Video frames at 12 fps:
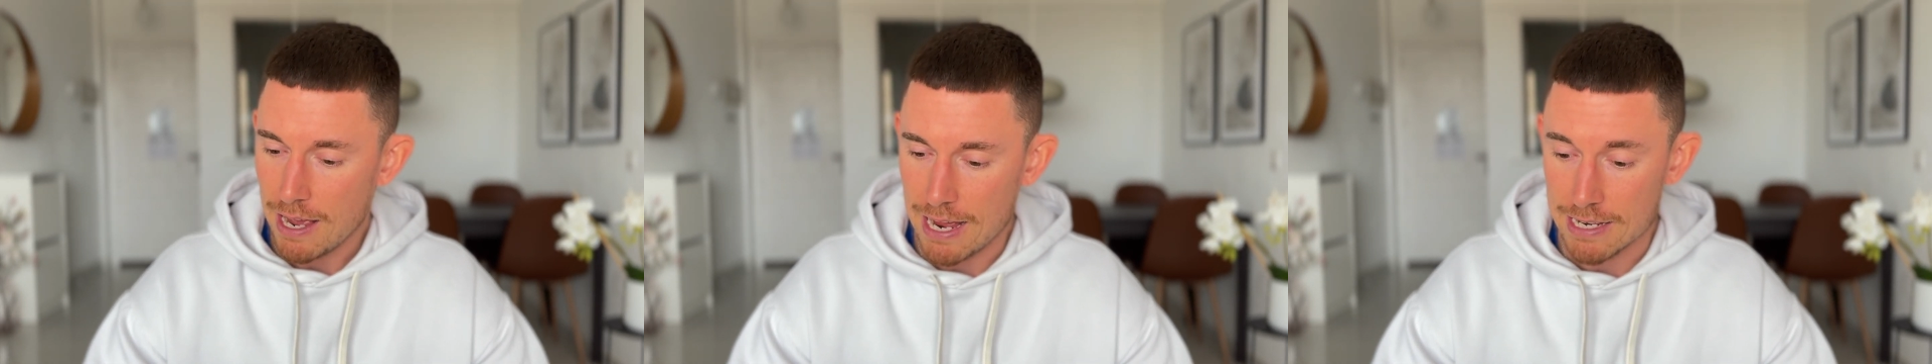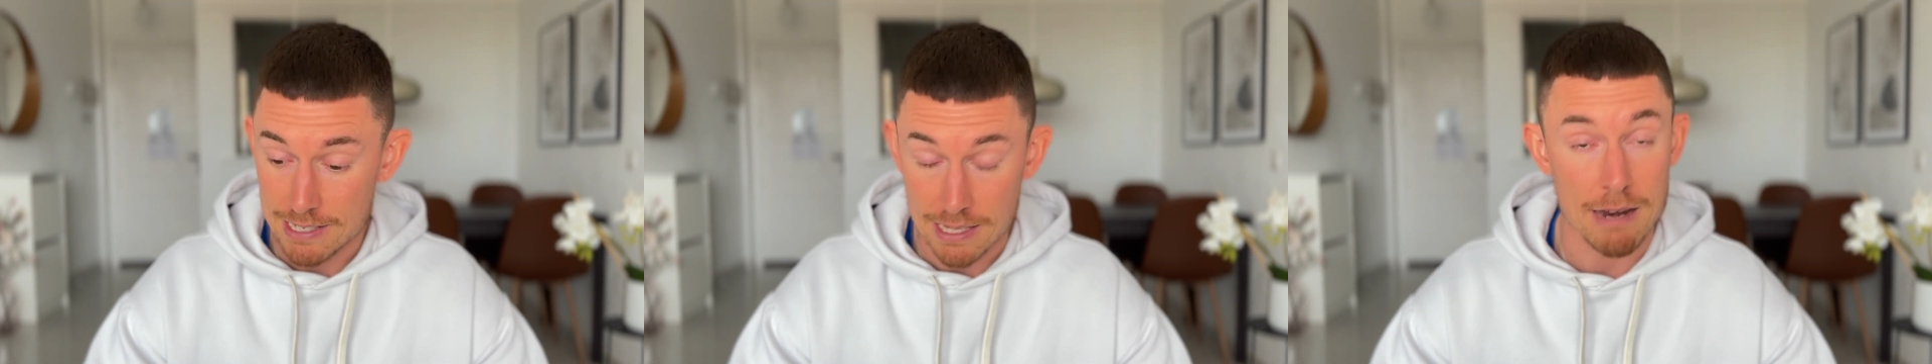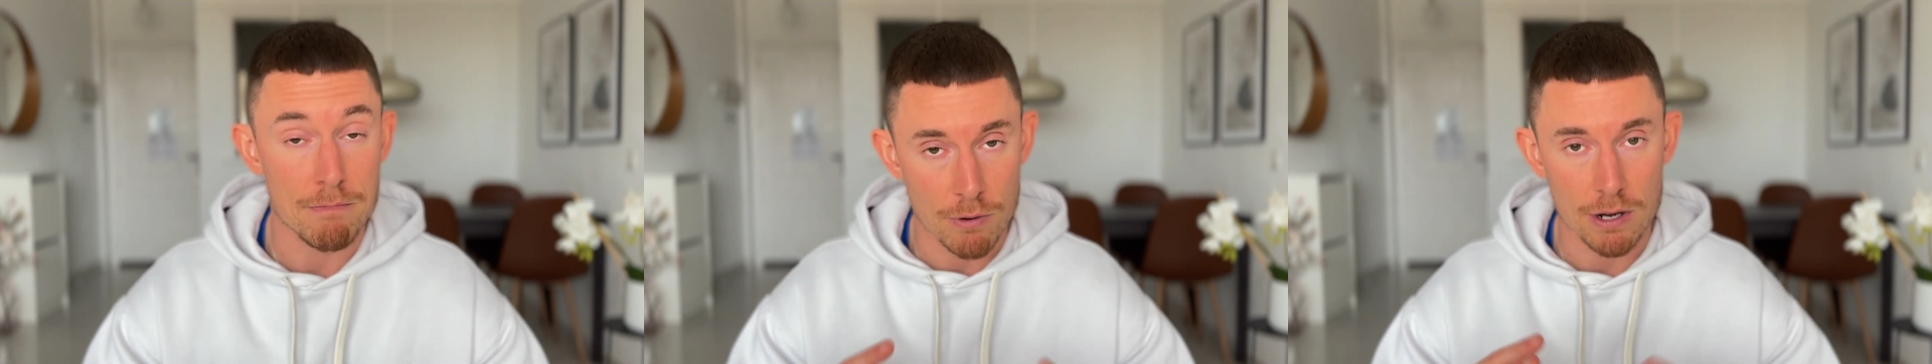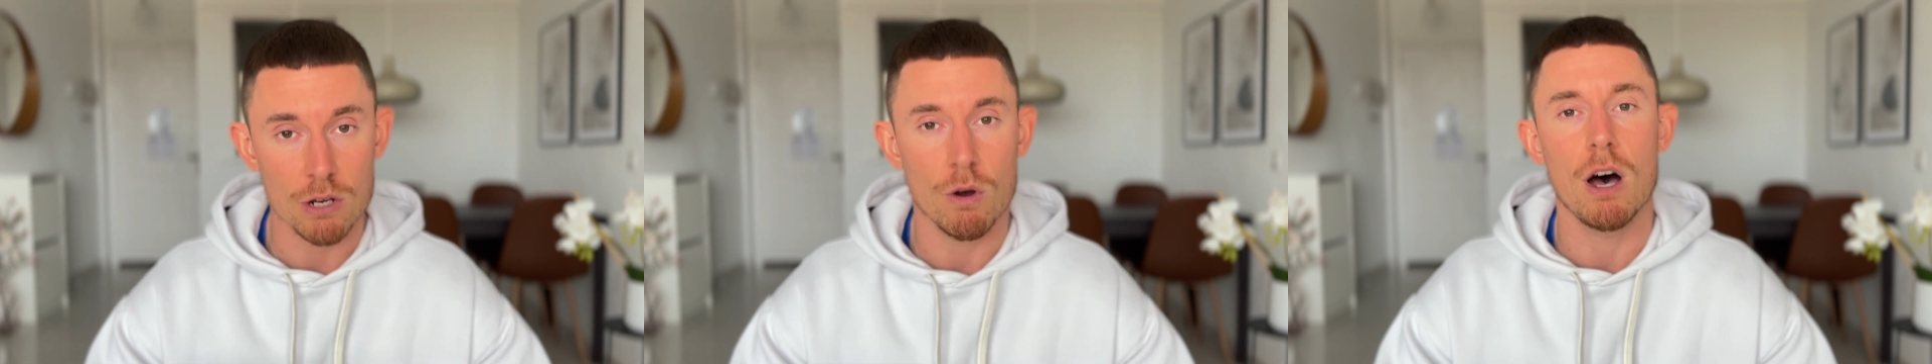and to then
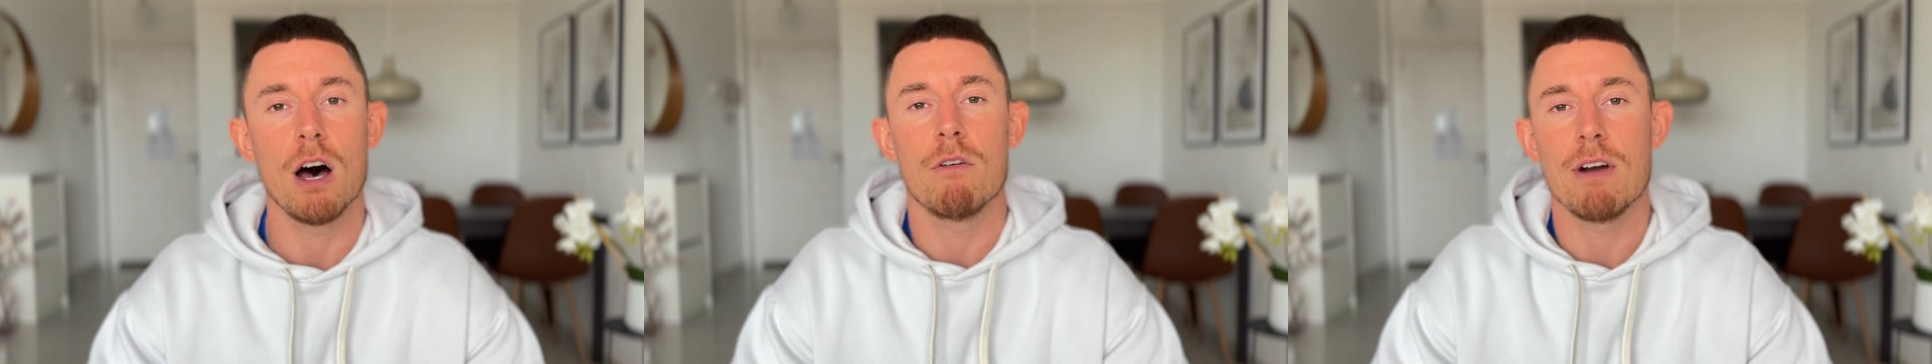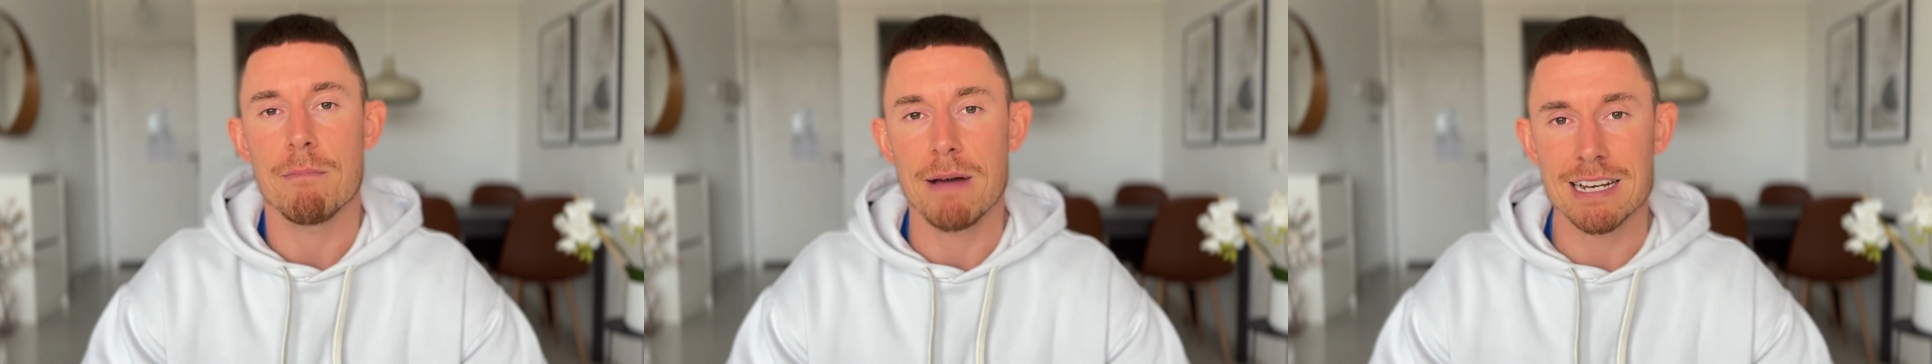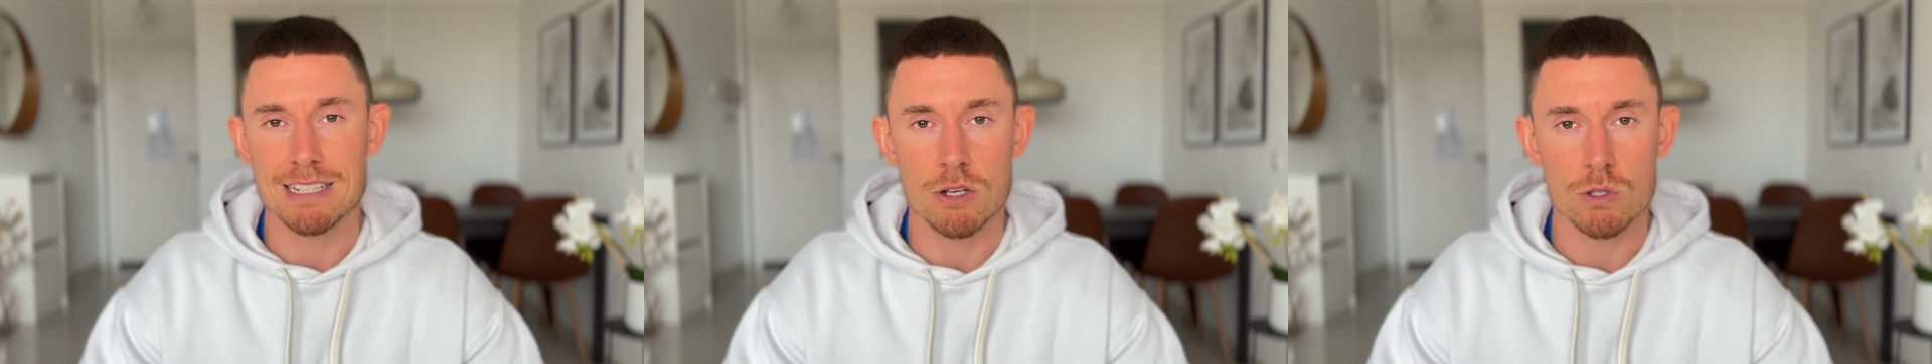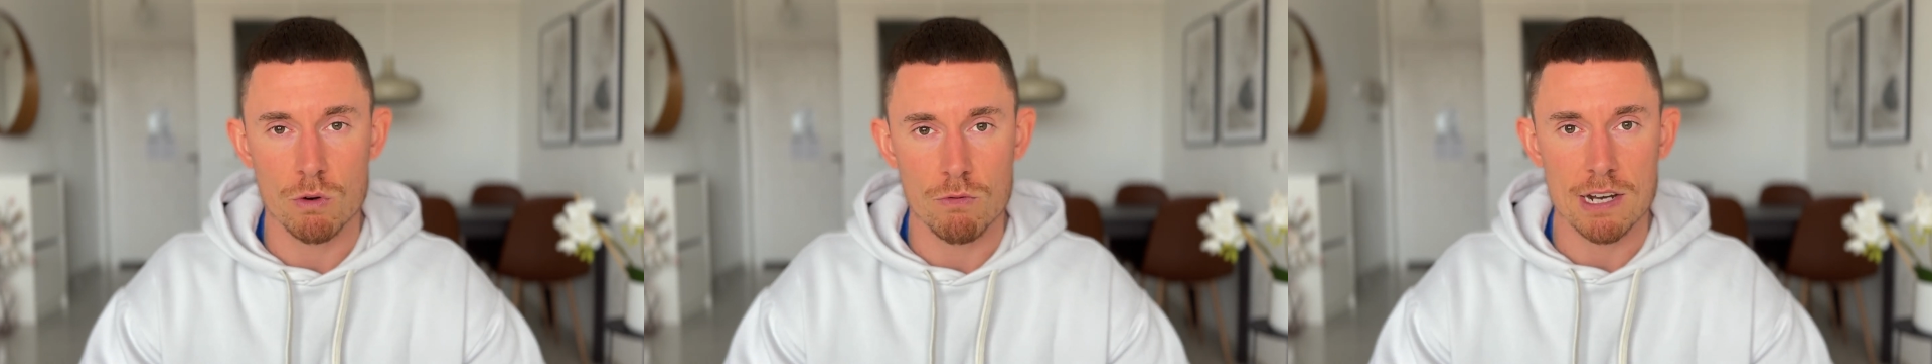bring your heart rate back
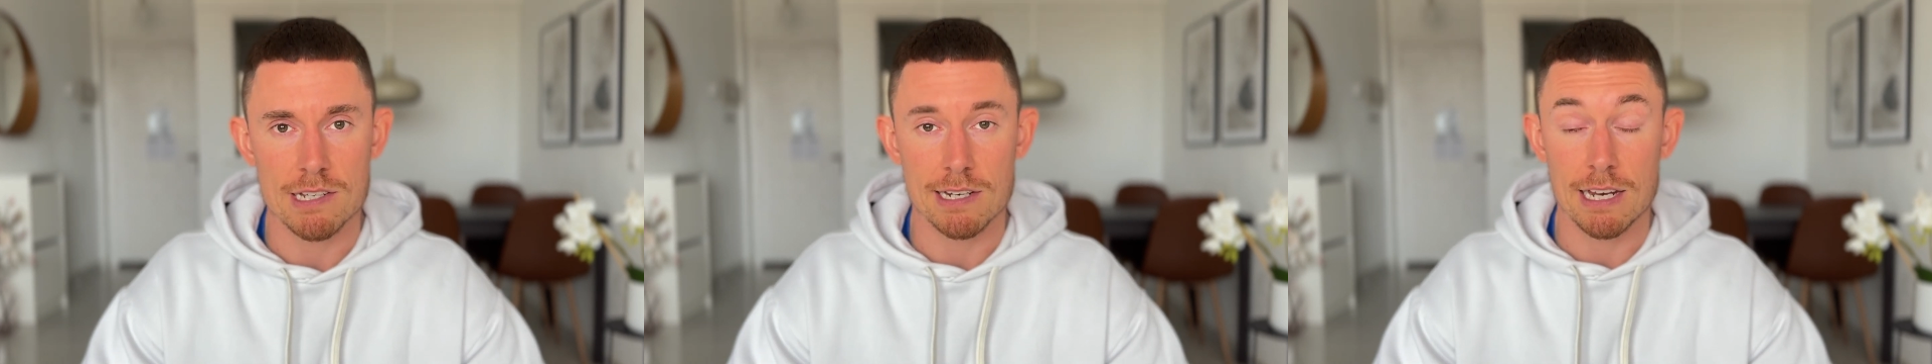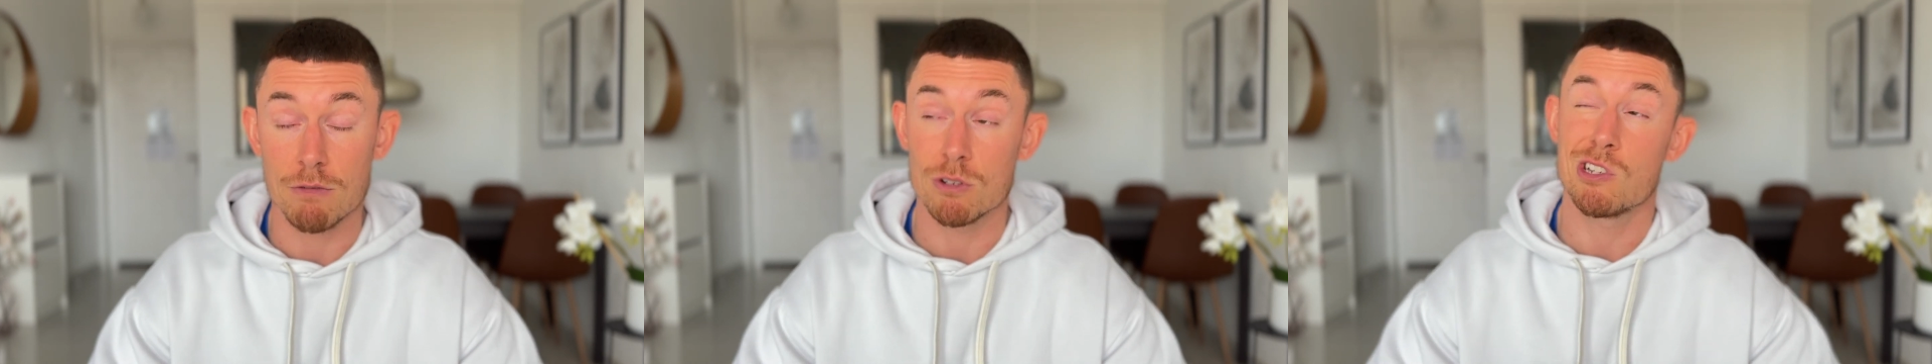down to a resting level.